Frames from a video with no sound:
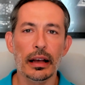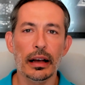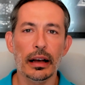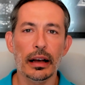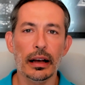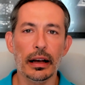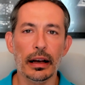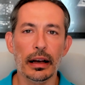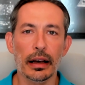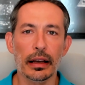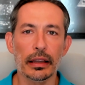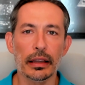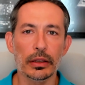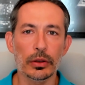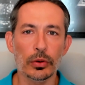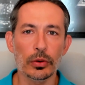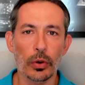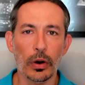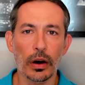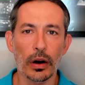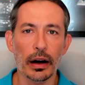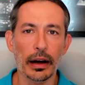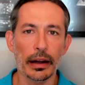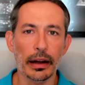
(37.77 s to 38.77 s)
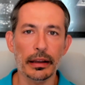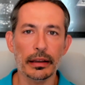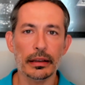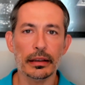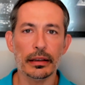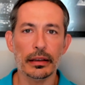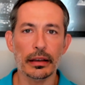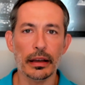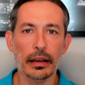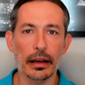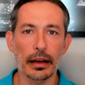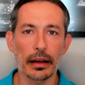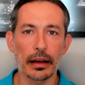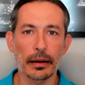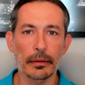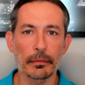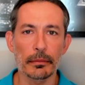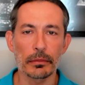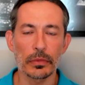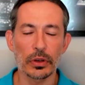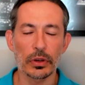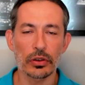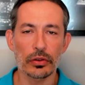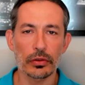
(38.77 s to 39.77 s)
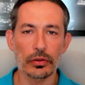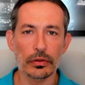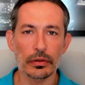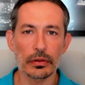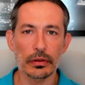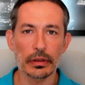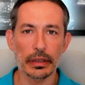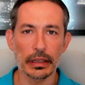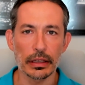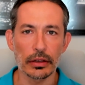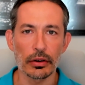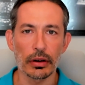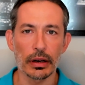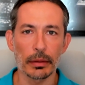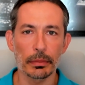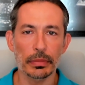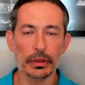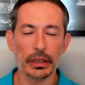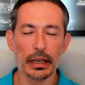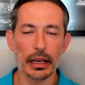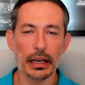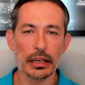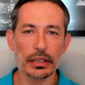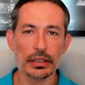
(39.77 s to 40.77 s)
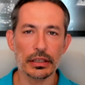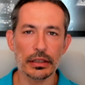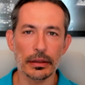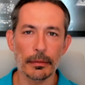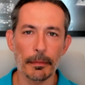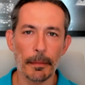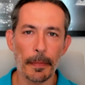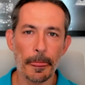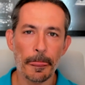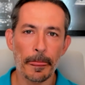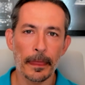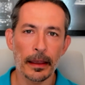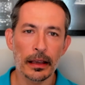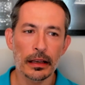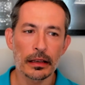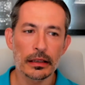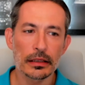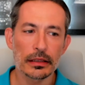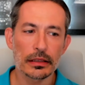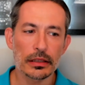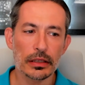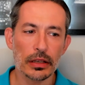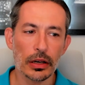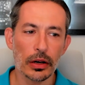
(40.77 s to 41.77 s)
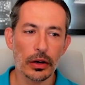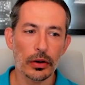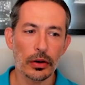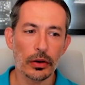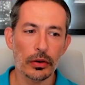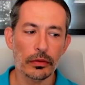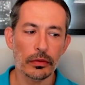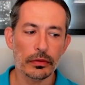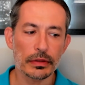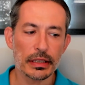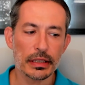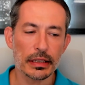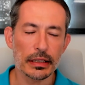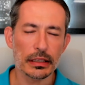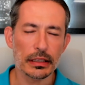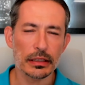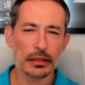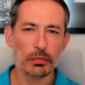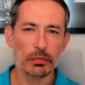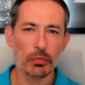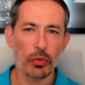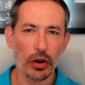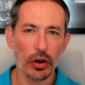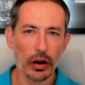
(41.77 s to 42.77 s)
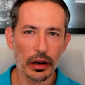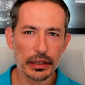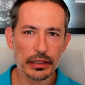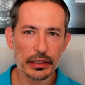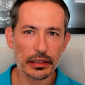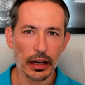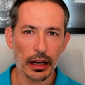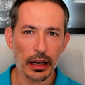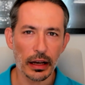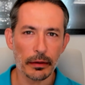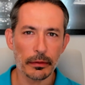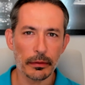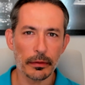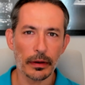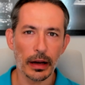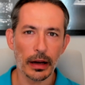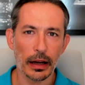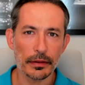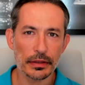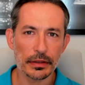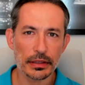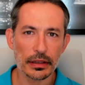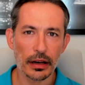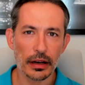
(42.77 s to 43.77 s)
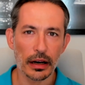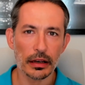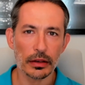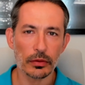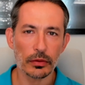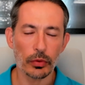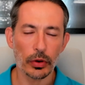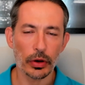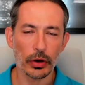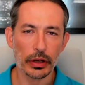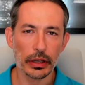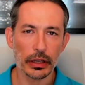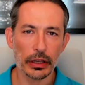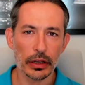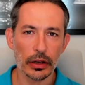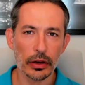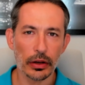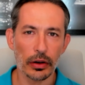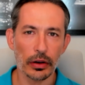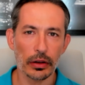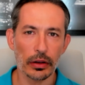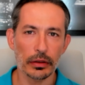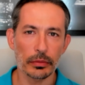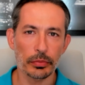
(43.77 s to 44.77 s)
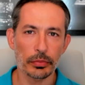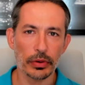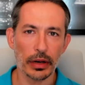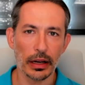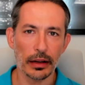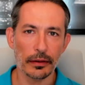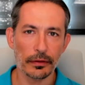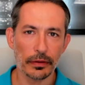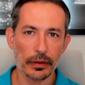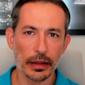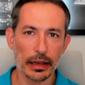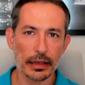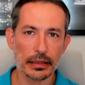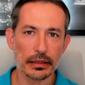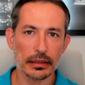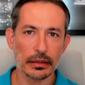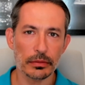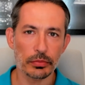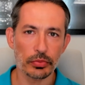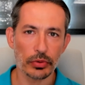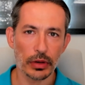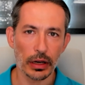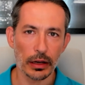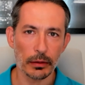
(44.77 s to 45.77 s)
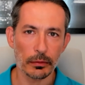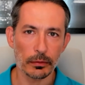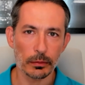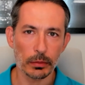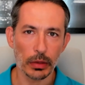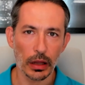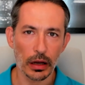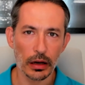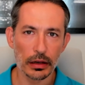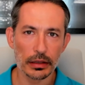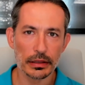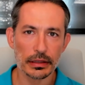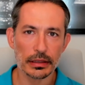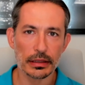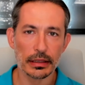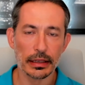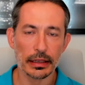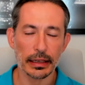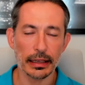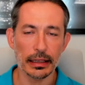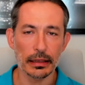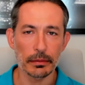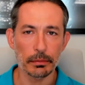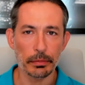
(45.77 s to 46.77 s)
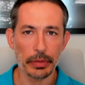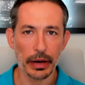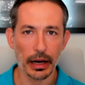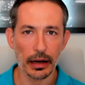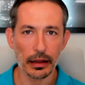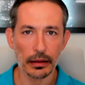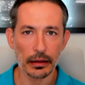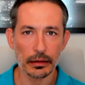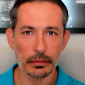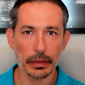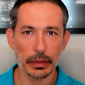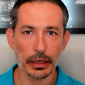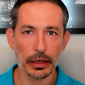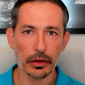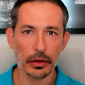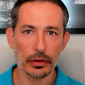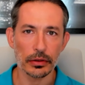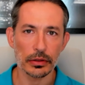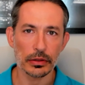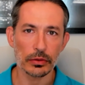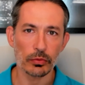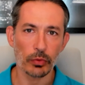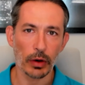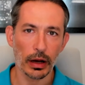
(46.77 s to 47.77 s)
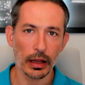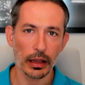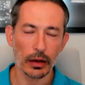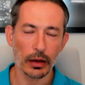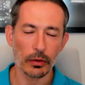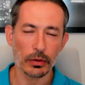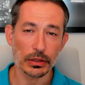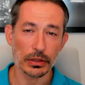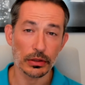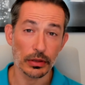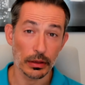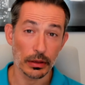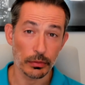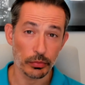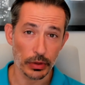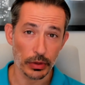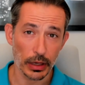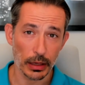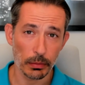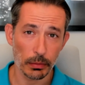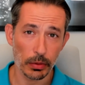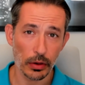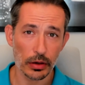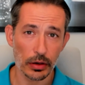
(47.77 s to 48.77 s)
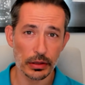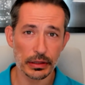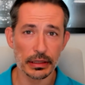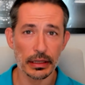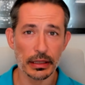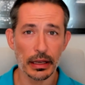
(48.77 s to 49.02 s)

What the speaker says: UI in your application. So since March, I've started working on PrimeFlex and PrimeBlocks in parallel, because while I was doing PrimeBlocks